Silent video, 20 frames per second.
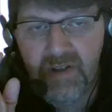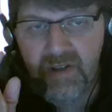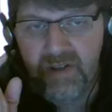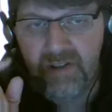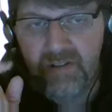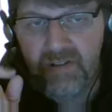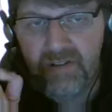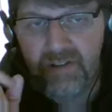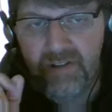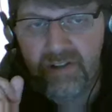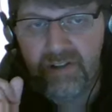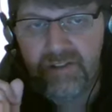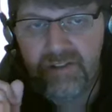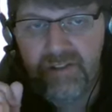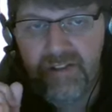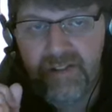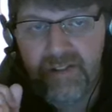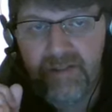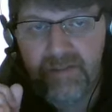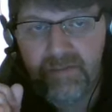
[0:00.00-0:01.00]
on
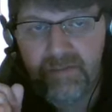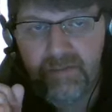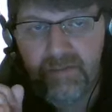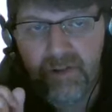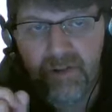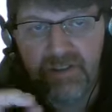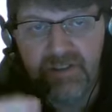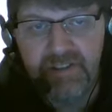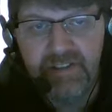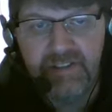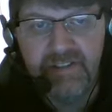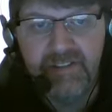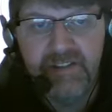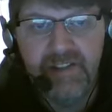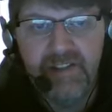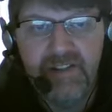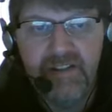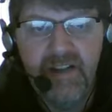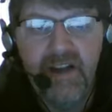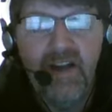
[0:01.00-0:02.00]
Thursday, March
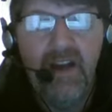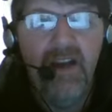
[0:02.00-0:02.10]
16th,